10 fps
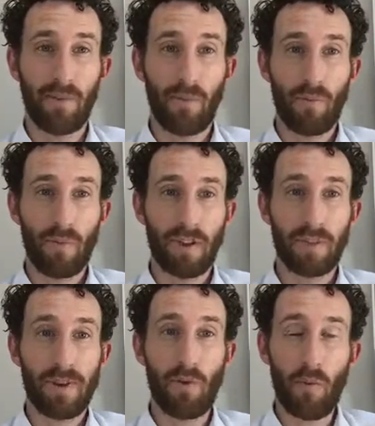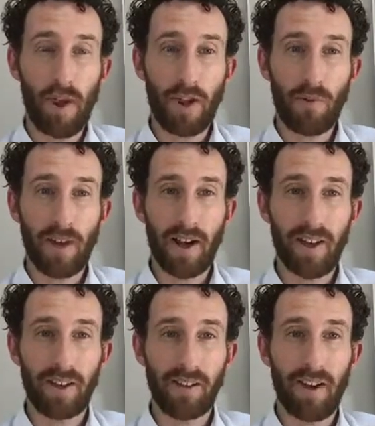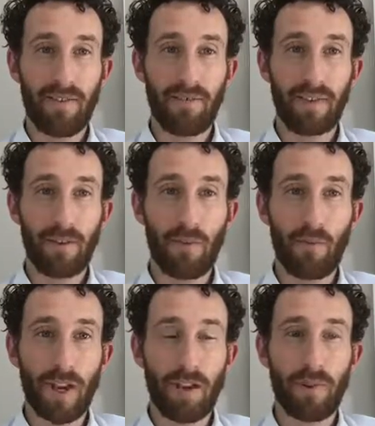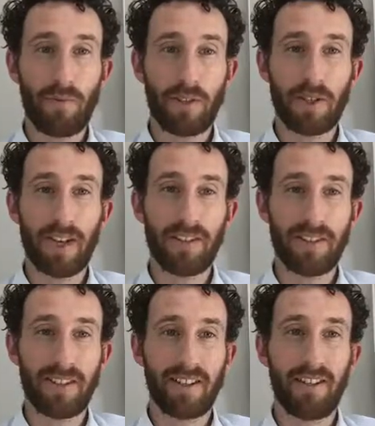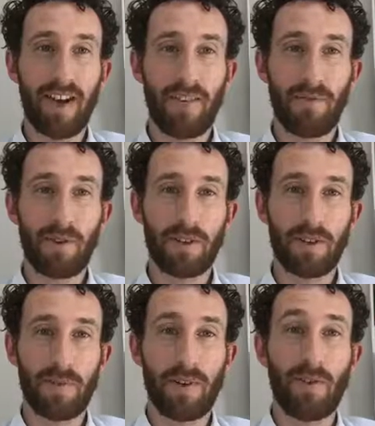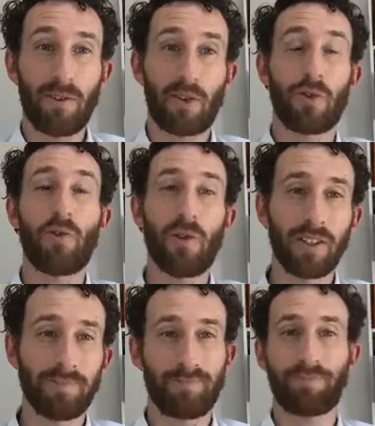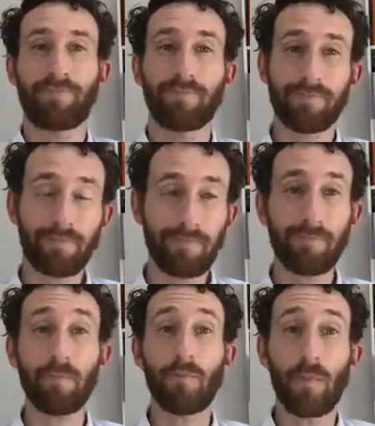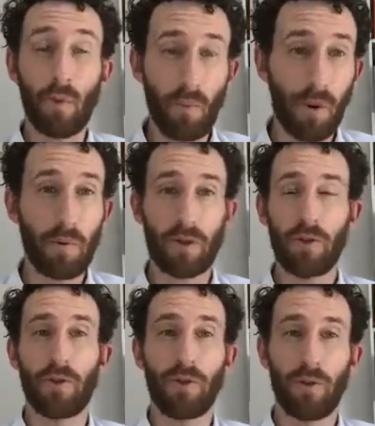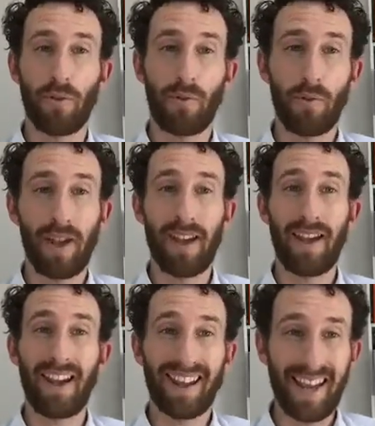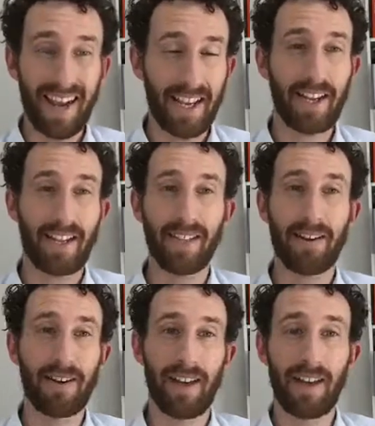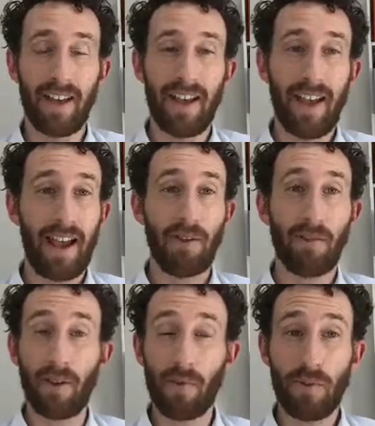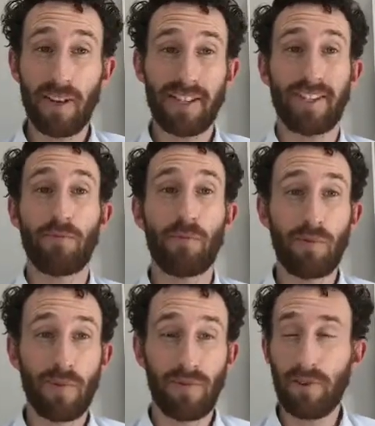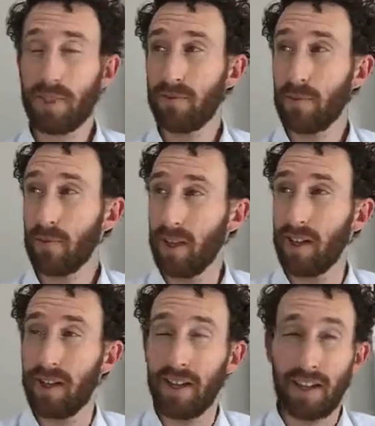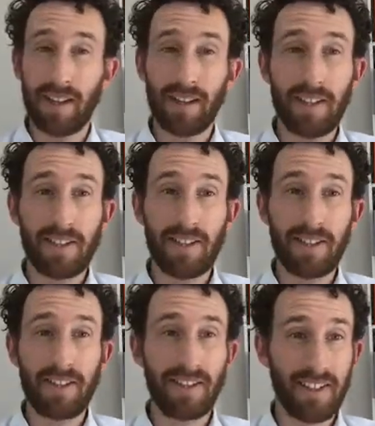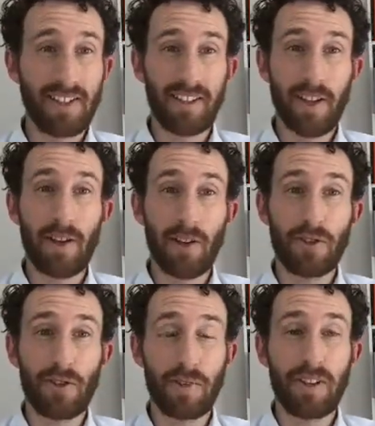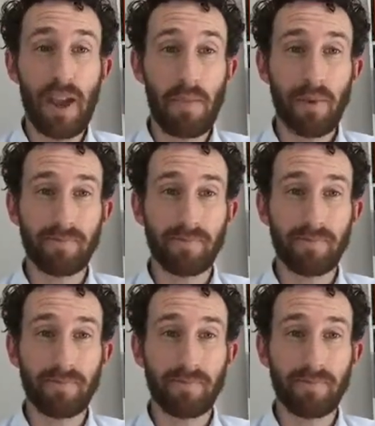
It doesn't matter where you are in life. We come up with challenges in life, which is where we're not sure what we should do. We lack clarity. And first of all, this is going to go super deep.